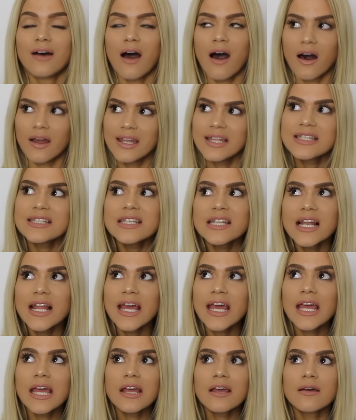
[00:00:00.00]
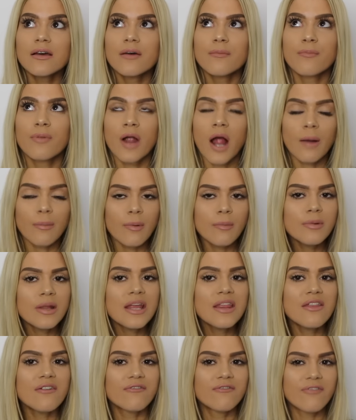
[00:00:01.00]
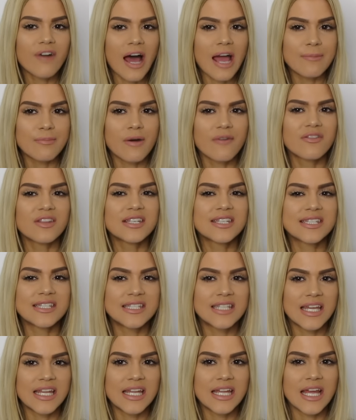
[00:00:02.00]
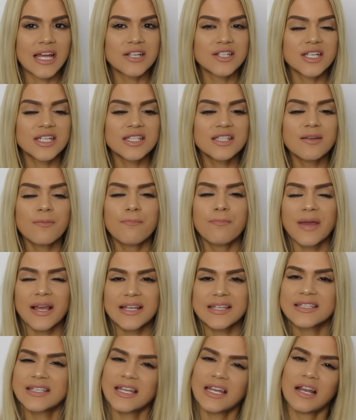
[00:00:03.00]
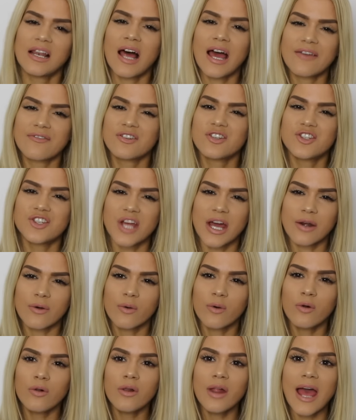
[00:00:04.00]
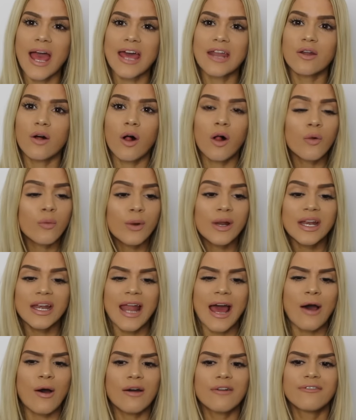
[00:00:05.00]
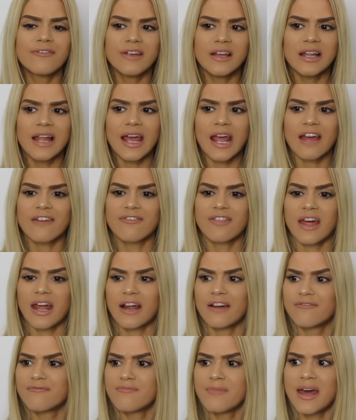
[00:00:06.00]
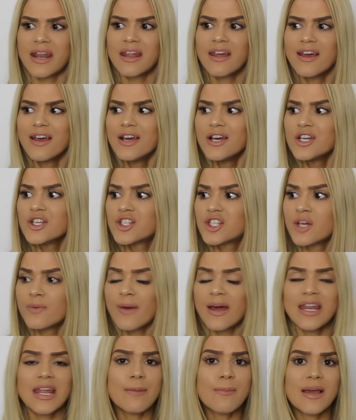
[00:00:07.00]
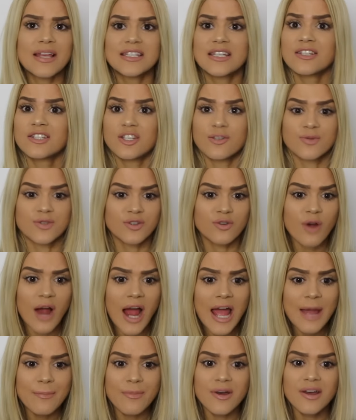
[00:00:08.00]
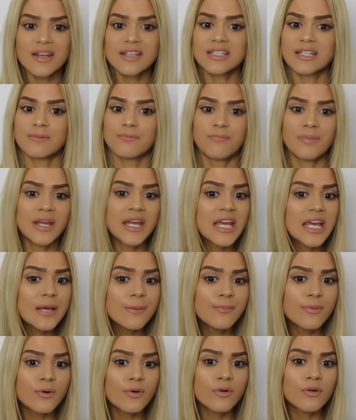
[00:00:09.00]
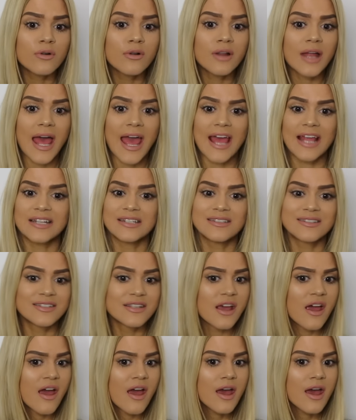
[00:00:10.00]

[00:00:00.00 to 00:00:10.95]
honestly, probably the vibe of this city and just the big city life in general. And already now I feel like after I've met so many amazing subscribers and people, and